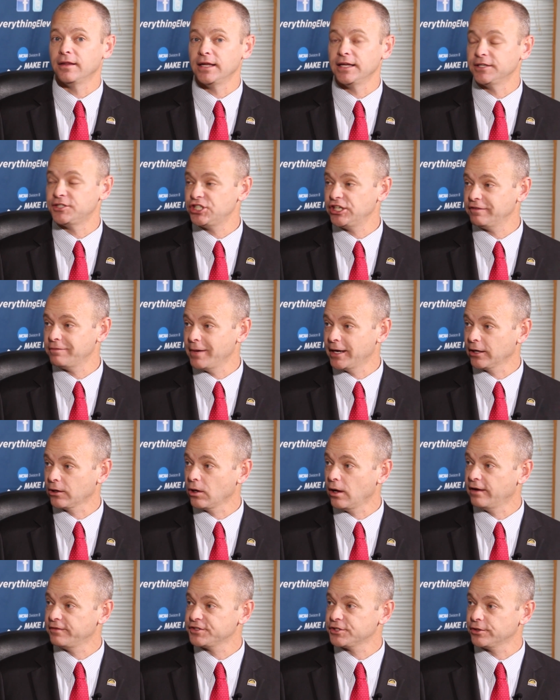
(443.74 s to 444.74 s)
the Chief
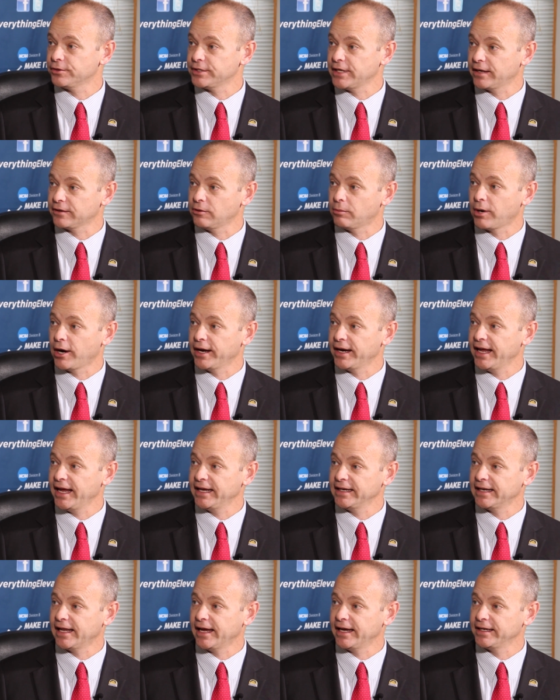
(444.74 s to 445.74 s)
Medical Officer, Dr. Brian
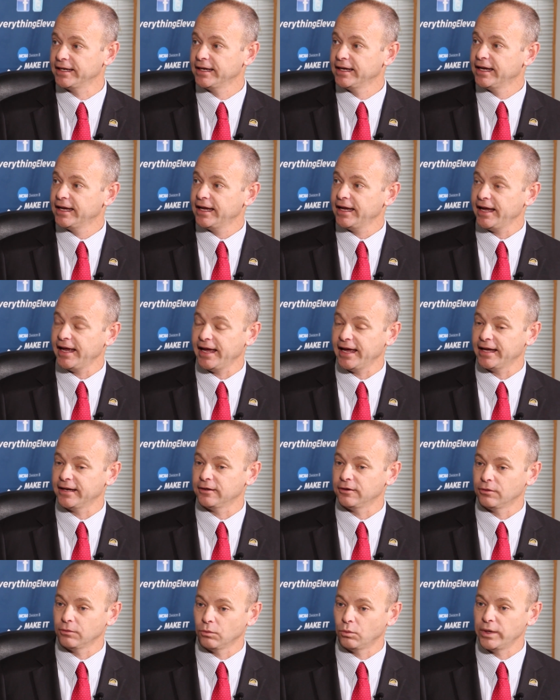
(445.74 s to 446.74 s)
Hainline,
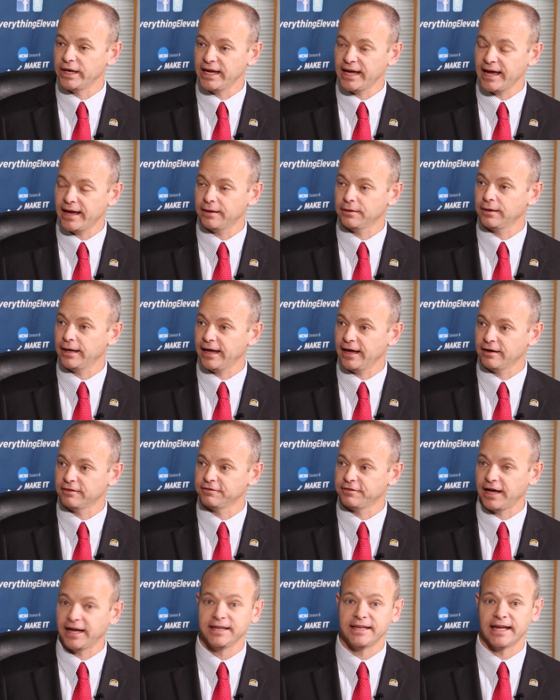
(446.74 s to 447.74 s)
and we ha
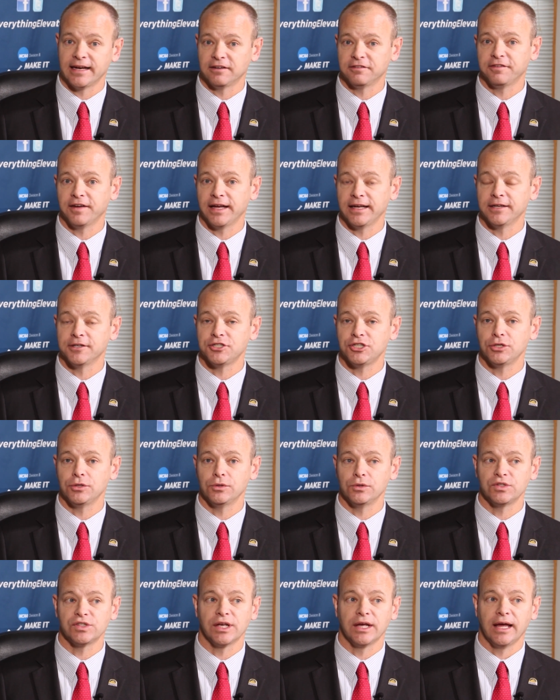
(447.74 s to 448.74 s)
have identified
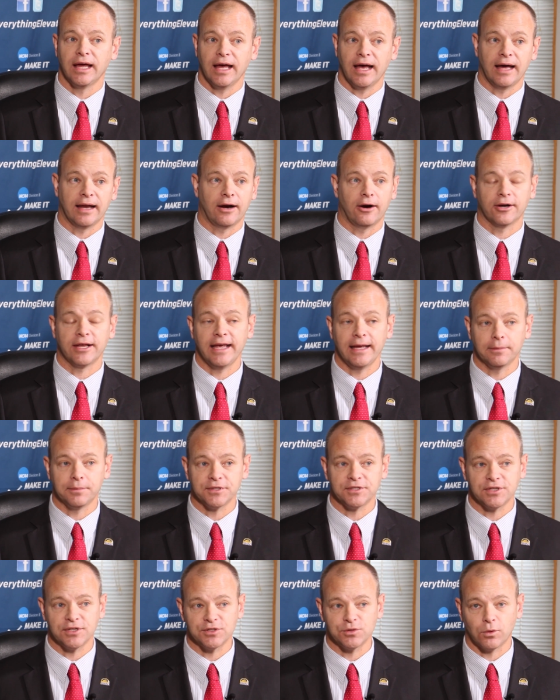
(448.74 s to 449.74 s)
issues on our
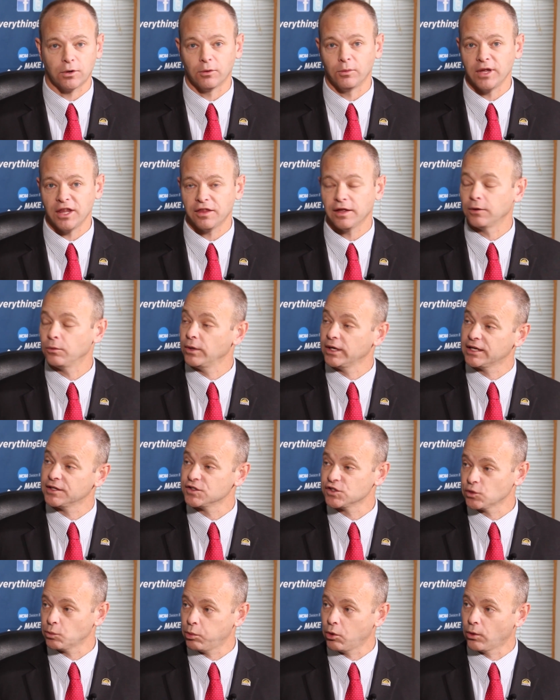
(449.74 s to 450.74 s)
campuses where we think we
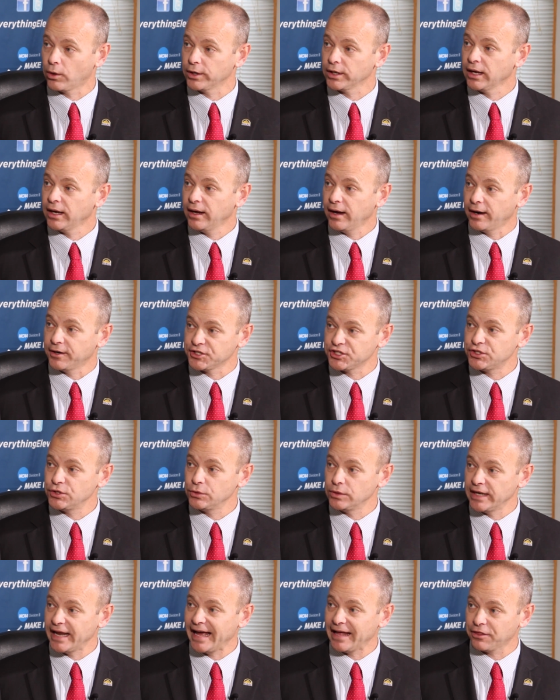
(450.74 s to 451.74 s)
can support our
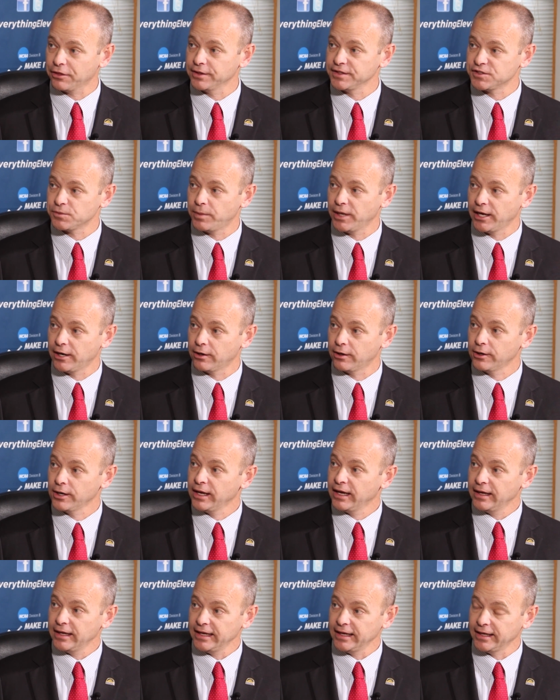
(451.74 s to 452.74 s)
student athletes better
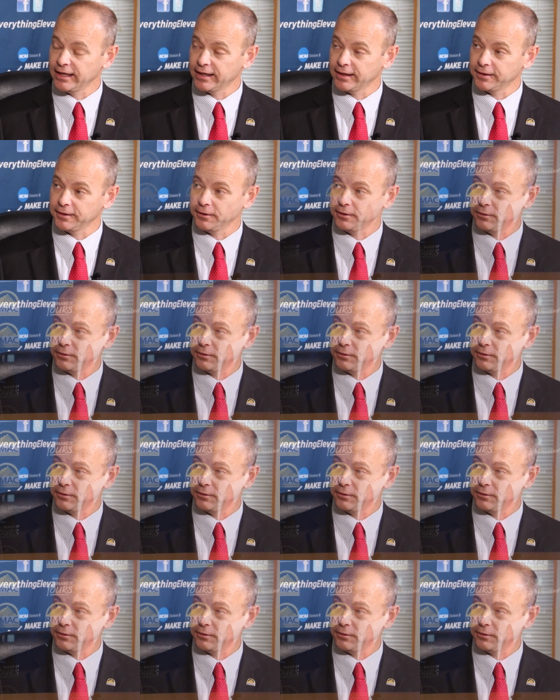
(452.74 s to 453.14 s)
in, eh,